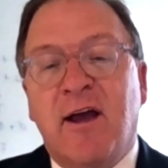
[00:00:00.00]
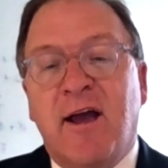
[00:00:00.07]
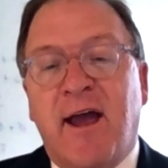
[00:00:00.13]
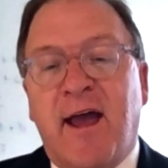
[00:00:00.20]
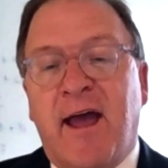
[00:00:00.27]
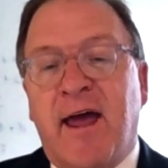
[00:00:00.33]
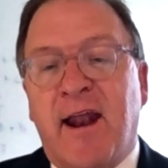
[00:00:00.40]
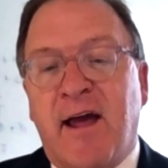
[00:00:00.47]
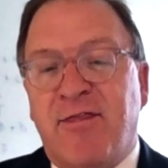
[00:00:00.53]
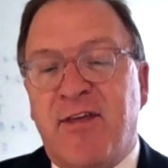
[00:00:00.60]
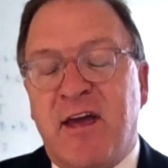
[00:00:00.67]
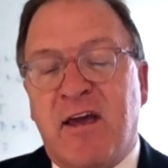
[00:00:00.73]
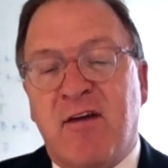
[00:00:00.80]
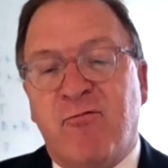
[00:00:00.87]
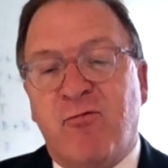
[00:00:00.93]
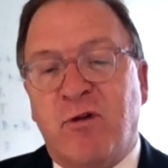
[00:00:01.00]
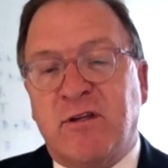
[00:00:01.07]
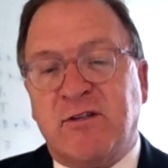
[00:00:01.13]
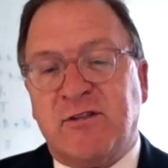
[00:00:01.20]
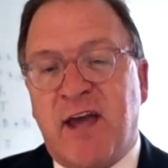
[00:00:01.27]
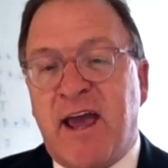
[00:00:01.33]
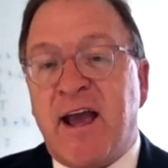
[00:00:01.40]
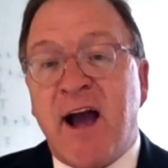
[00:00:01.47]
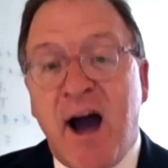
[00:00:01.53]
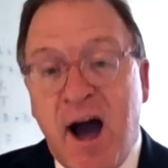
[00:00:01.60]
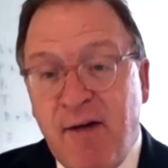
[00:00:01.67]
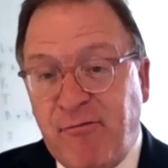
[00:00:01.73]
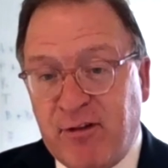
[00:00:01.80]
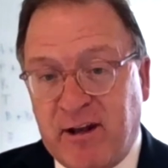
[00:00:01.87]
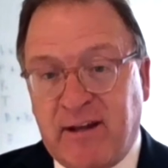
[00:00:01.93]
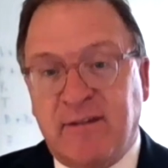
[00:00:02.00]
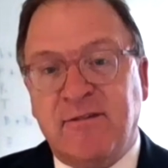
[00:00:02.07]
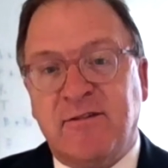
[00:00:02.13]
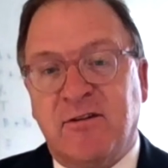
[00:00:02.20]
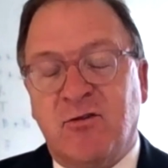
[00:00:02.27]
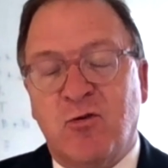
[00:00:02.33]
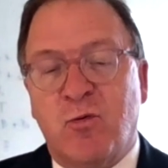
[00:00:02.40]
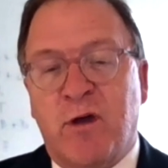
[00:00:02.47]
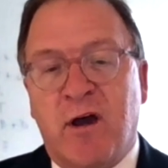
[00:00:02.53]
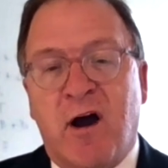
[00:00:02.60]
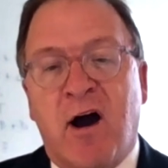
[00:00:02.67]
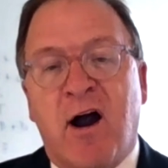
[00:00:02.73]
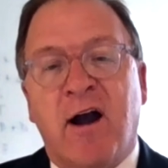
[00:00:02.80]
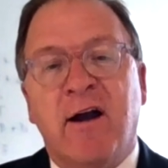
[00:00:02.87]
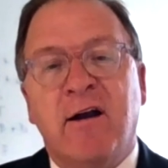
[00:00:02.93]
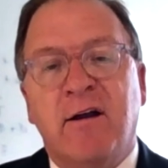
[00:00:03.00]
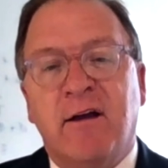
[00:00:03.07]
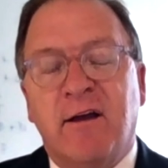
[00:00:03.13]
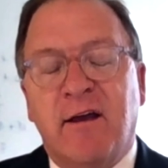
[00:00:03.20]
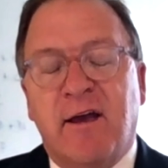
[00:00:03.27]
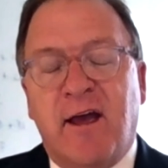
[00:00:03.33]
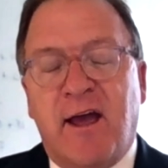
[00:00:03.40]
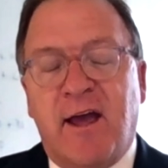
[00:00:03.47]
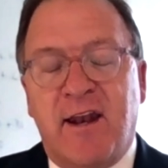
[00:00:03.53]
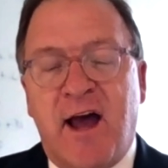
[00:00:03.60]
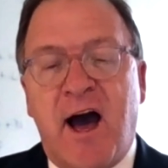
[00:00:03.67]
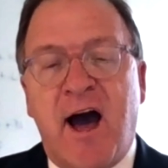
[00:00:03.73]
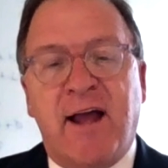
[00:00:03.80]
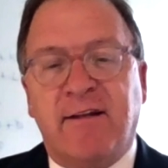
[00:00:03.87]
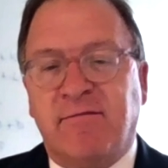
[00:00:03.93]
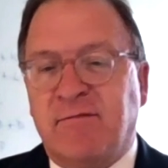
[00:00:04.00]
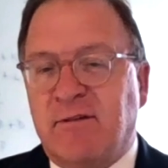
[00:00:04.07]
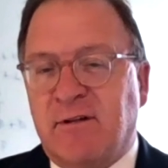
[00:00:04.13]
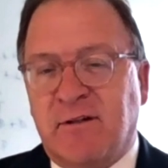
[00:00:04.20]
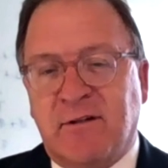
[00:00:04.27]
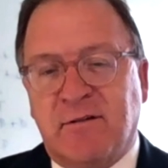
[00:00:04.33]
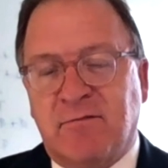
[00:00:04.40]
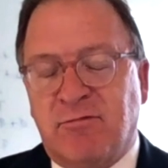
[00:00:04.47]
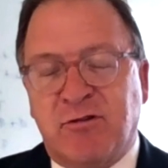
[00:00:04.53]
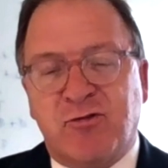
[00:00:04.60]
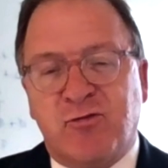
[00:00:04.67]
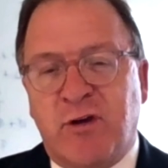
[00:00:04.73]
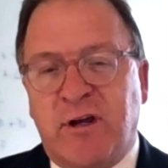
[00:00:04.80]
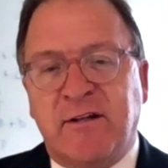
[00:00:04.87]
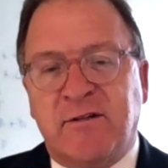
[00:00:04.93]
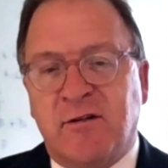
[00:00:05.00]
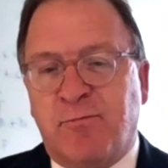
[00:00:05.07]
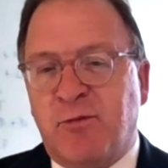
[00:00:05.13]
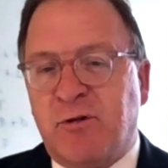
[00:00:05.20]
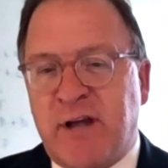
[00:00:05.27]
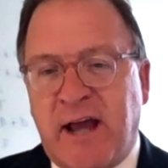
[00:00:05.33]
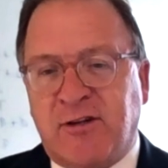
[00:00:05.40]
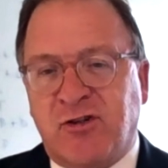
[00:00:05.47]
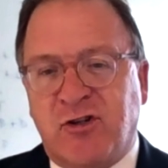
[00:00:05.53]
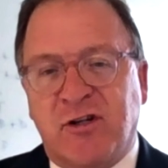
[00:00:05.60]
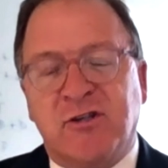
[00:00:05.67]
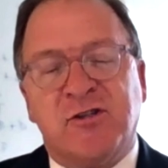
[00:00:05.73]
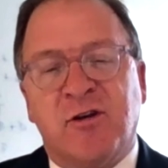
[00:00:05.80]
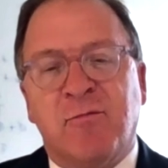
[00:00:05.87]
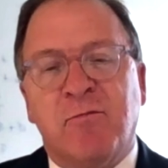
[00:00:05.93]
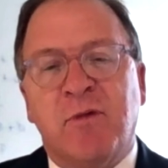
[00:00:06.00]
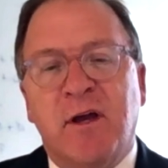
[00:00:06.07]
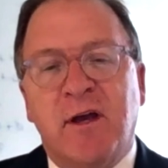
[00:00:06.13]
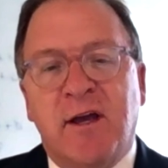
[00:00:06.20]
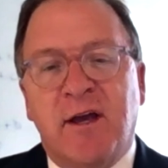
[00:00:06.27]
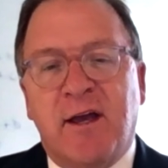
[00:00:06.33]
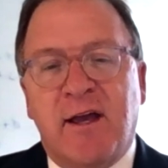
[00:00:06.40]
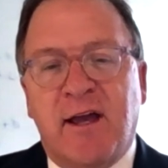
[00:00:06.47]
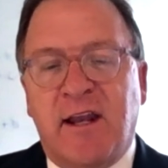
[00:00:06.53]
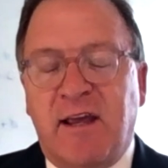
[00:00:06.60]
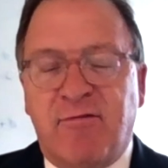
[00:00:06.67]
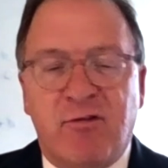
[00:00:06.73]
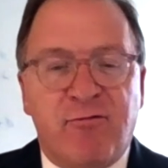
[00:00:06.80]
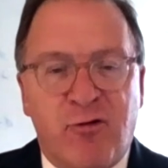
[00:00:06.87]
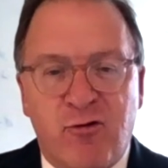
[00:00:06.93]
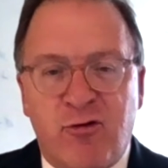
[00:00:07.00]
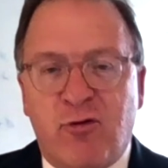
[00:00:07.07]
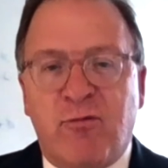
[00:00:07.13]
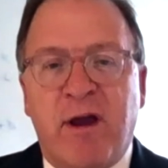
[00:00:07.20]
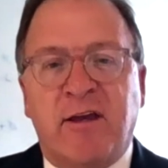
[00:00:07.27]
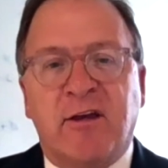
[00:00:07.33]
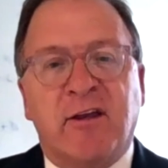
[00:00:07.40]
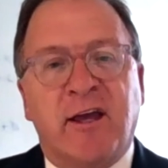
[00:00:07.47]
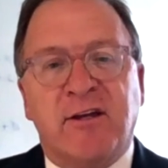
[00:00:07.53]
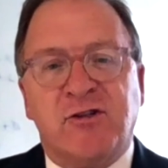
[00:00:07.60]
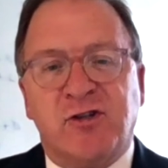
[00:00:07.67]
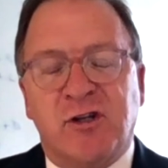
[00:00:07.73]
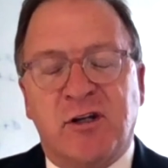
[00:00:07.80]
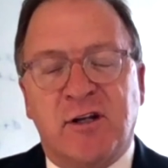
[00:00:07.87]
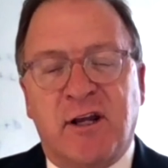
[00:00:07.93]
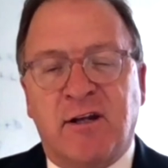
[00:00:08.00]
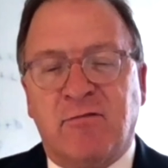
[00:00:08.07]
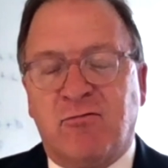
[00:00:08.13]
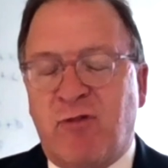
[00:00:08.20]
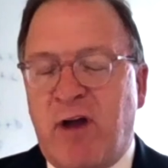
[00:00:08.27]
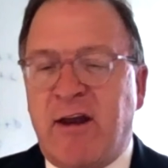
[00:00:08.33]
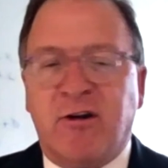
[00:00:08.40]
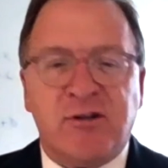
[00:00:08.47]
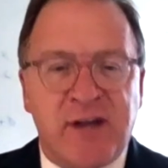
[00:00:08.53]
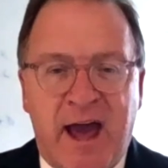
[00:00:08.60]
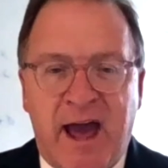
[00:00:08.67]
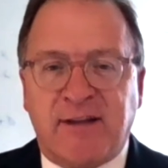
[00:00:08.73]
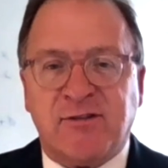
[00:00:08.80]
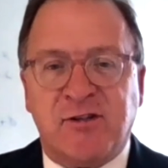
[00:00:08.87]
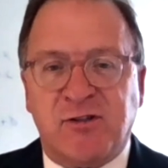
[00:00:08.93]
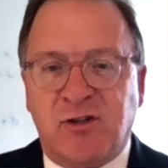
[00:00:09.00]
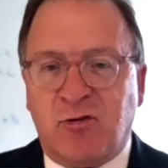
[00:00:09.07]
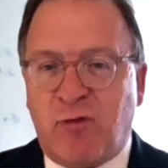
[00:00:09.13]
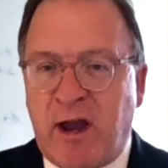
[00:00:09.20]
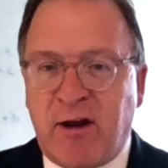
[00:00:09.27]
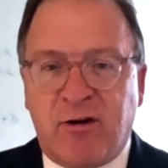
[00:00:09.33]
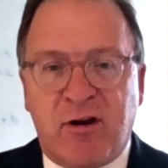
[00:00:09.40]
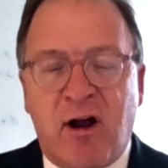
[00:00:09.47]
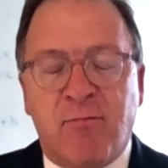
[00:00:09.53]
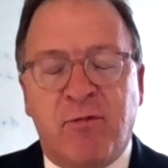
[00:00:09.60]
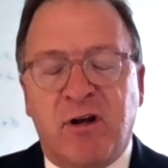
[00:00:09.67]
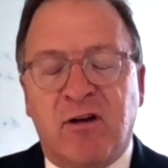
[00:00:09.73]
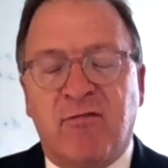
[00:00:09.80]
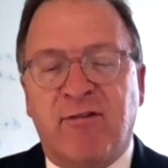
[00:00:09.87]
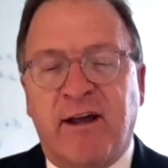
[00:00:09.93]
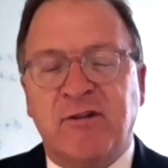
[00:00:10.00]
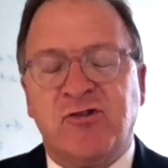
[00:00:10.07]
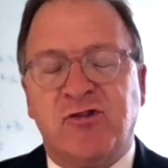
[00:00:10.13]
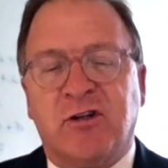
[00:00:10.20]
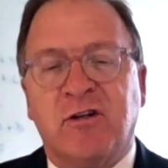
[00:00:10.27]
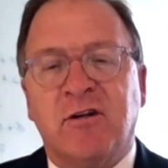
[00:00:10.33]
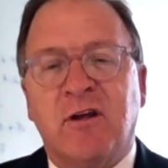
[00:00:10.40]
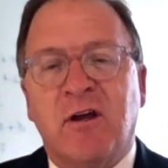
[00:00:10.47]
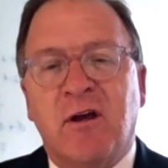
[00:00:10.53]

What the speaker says: And I think if we stay confident in who we are and not retreat to protectionism and even further regulation and greater taxes and greater government intervention,